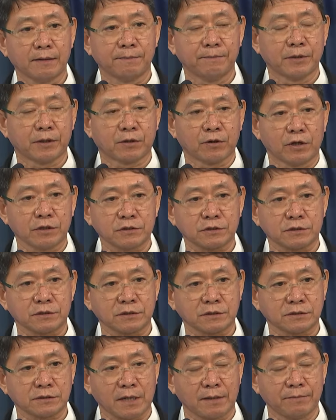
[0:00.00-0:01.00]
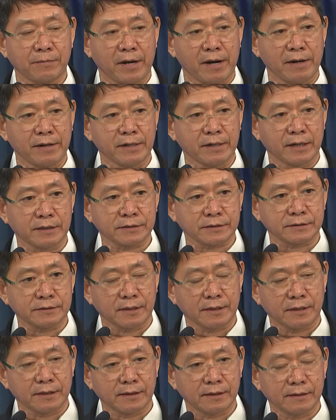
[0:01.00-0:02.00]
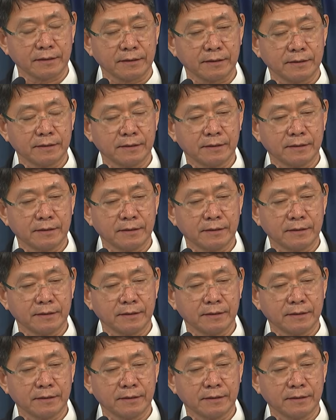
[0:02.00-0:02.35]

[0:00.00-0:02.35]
because some areas na